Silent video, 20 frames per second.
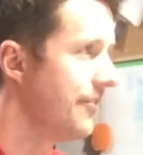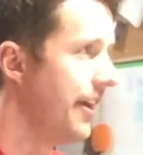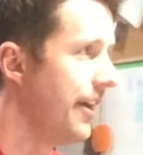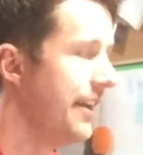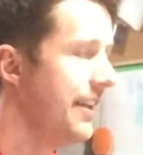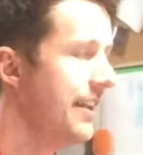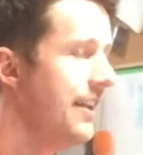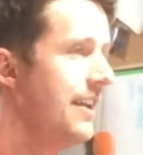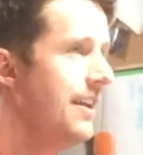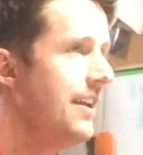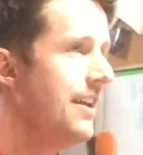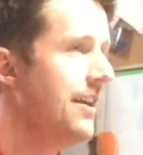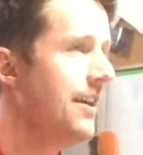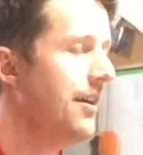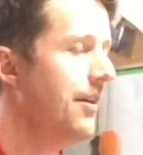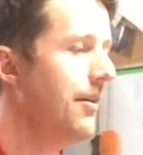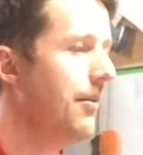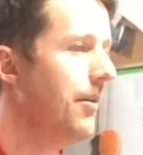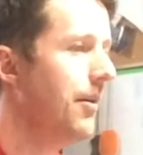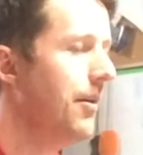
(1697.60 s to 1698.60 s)
right?
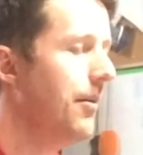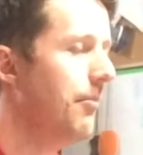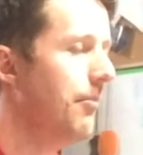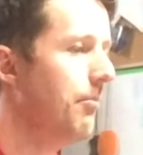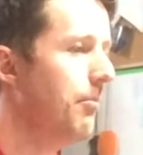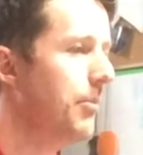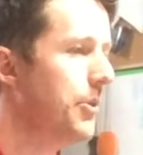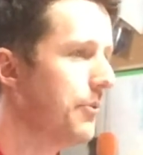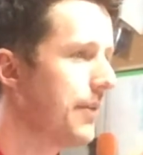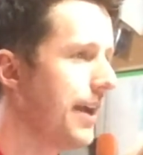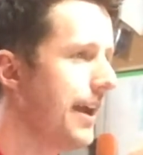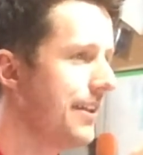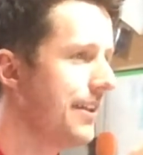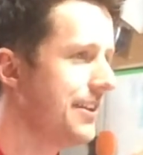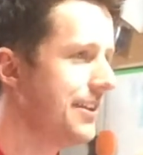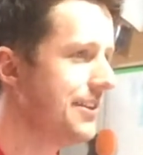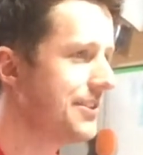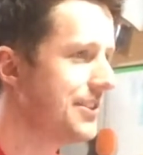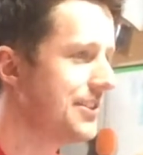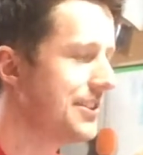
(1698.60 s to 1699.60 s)
But the reality
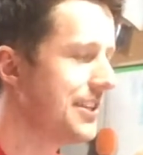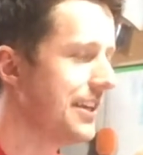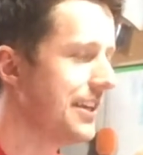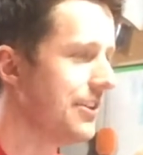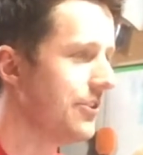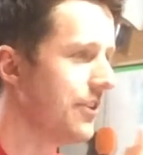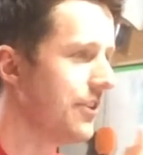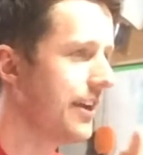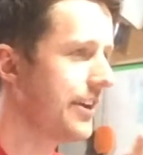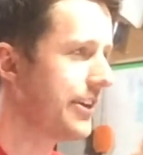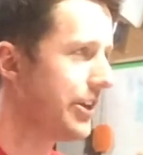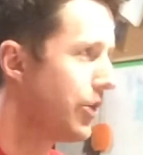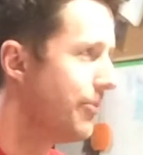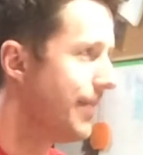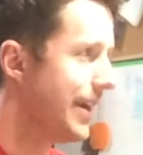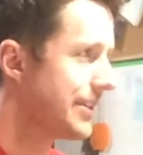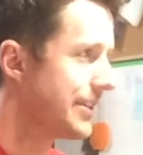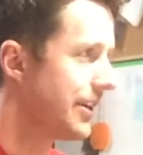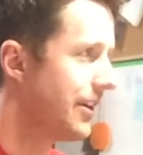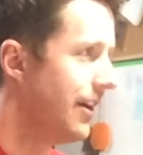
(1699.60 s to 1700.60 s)
is that you're not going to go
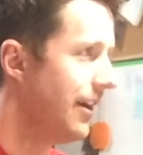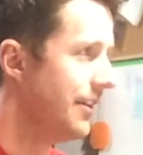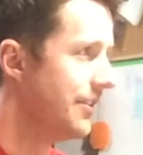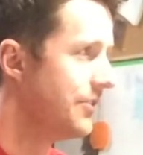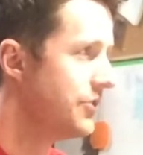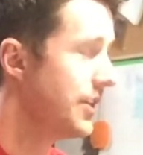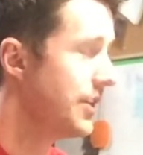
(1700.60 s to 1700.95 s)
back to college,